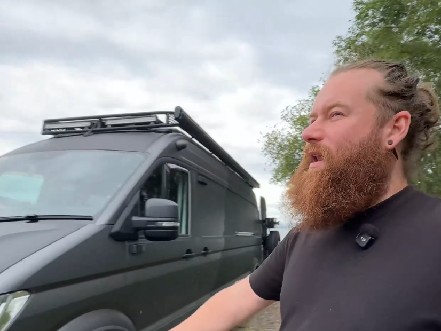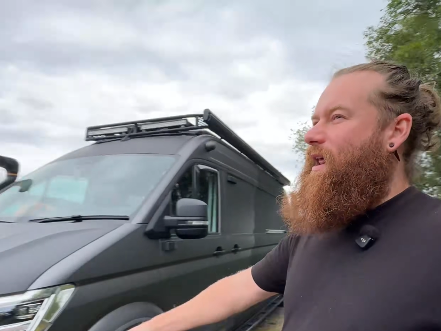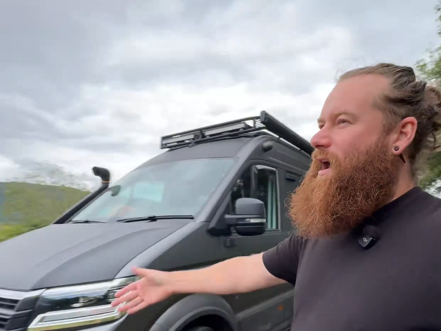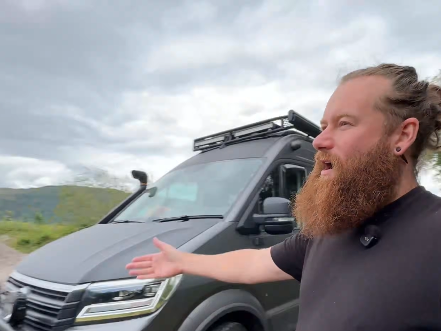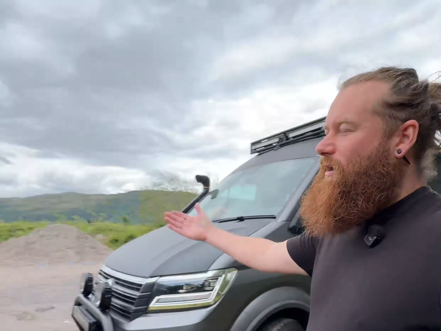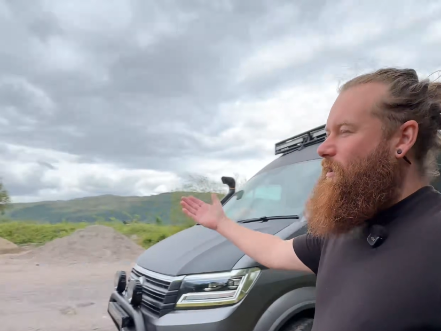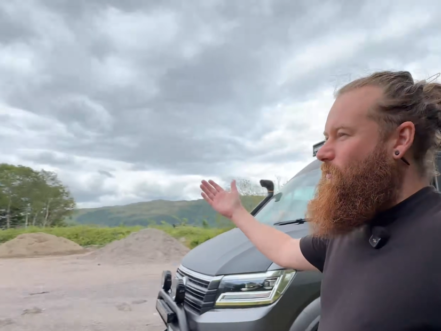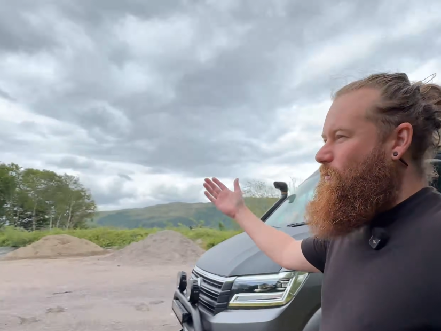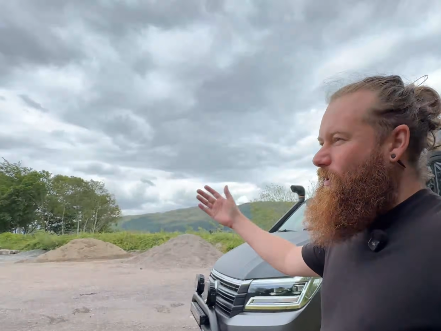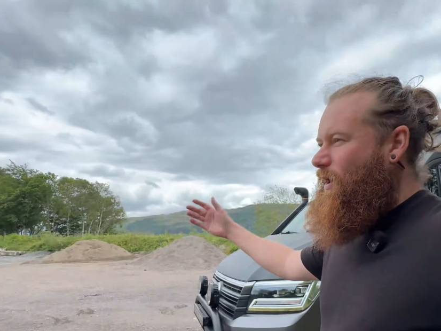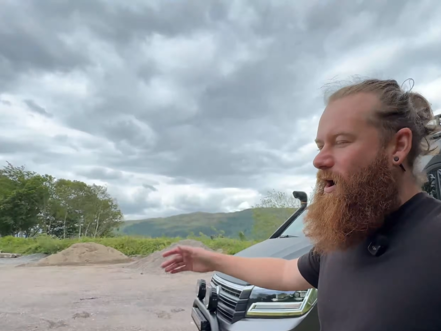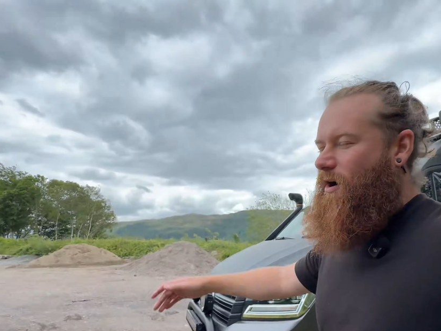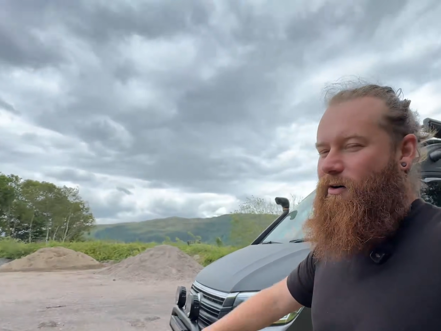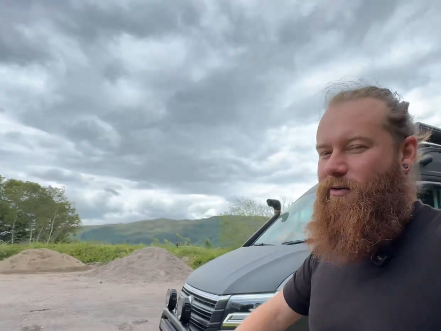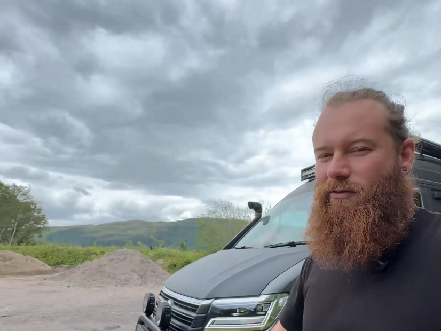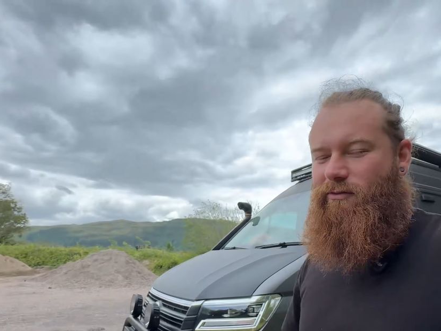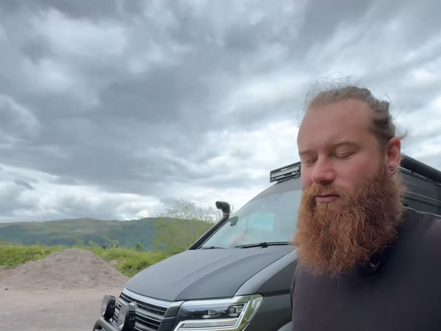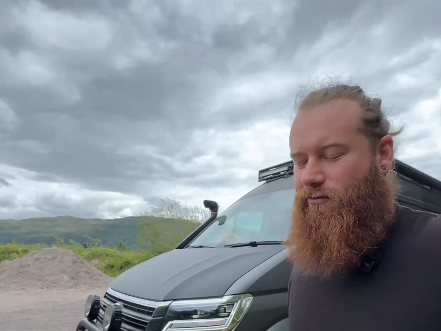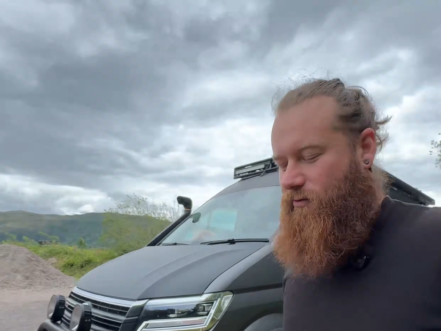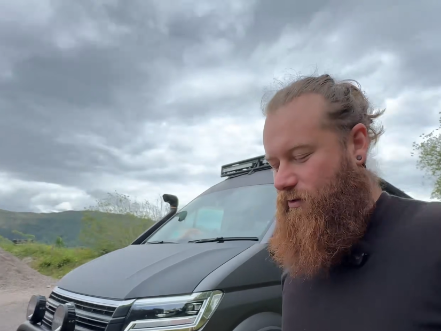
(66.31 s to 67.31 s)
out and
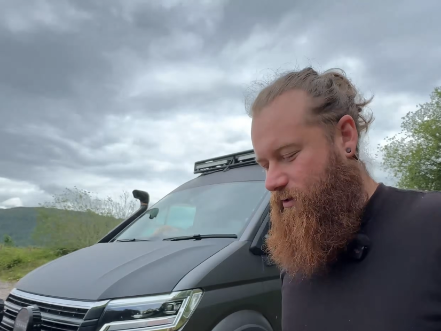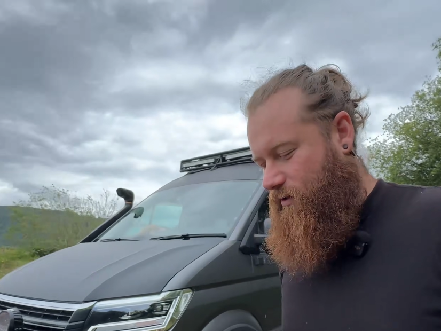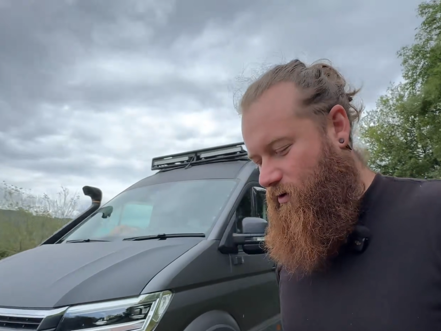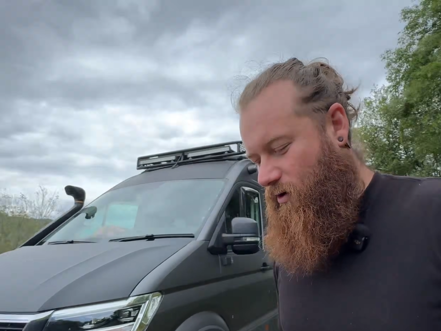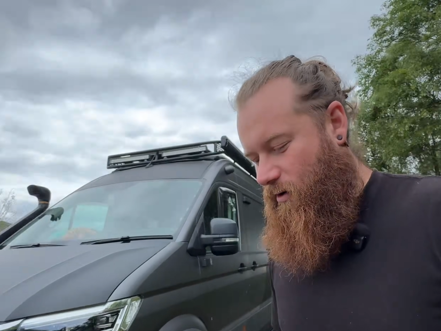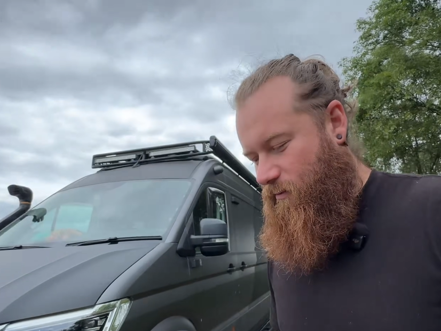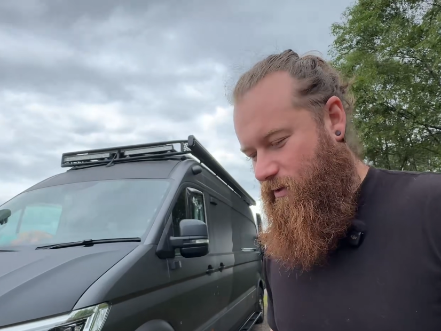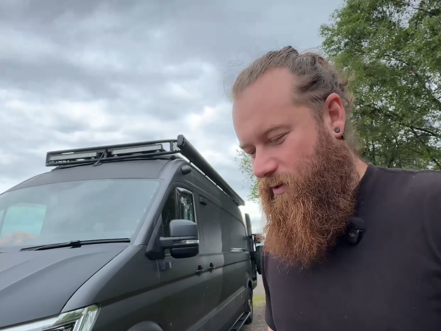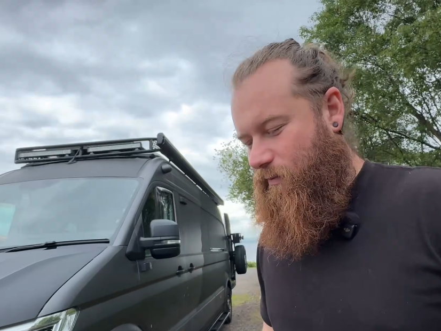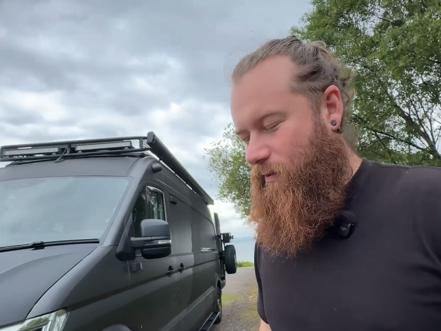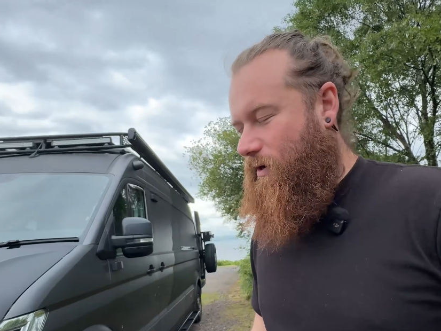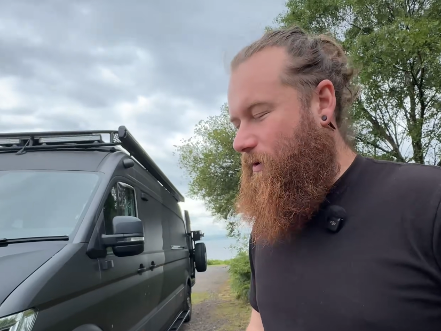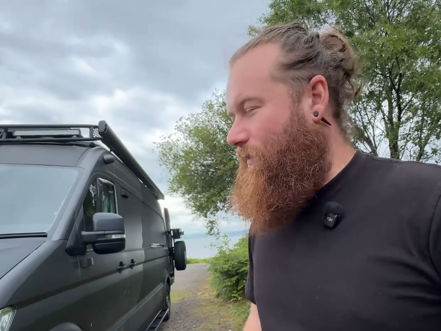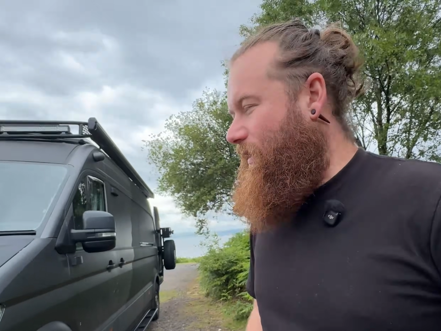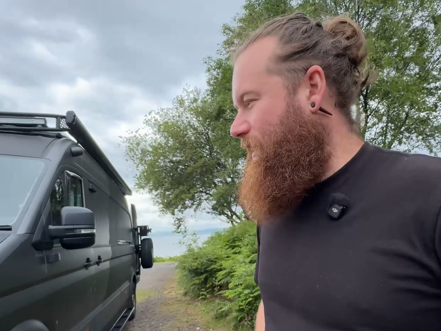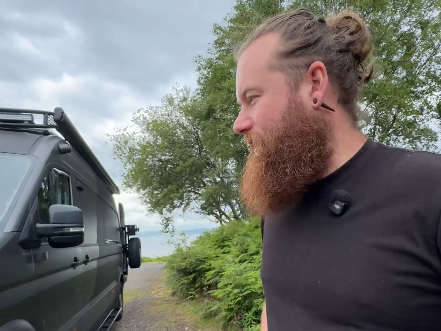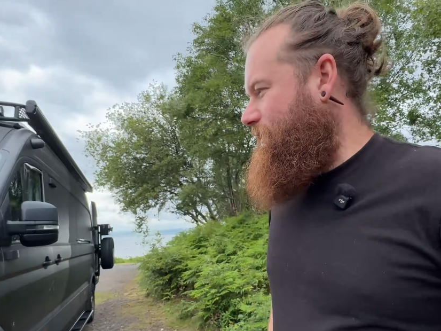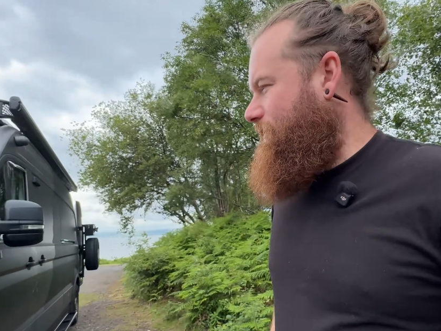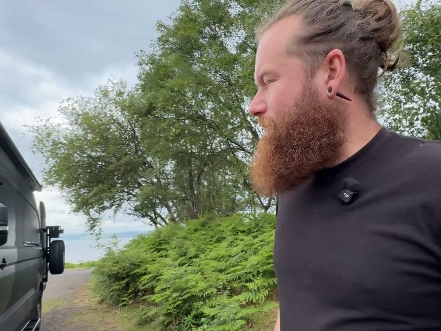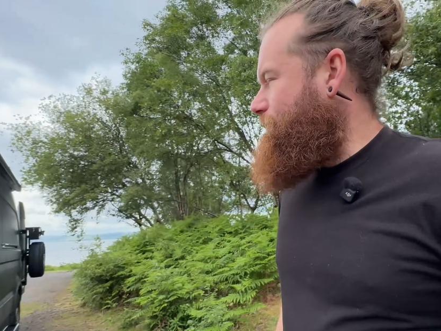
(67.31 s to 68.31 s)
about all the time has been
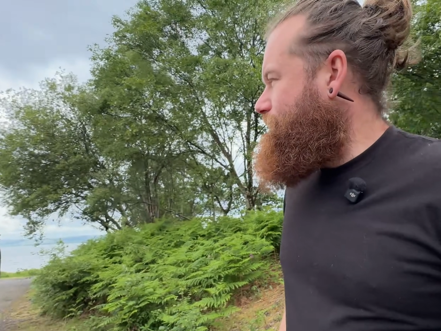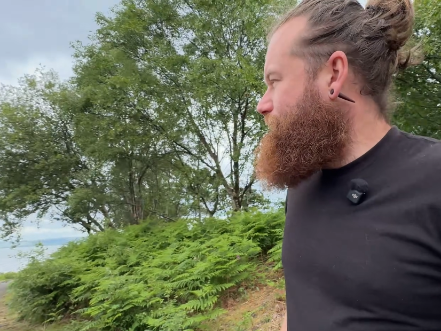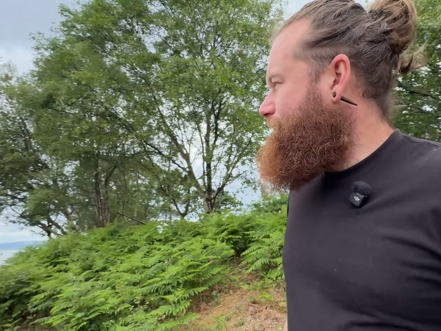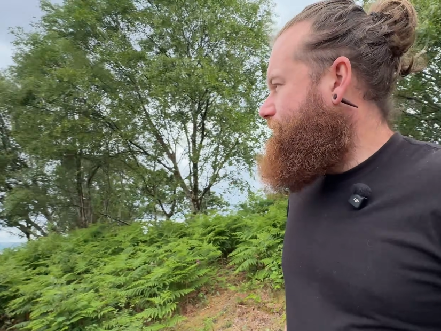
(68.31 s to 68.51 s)
amazing.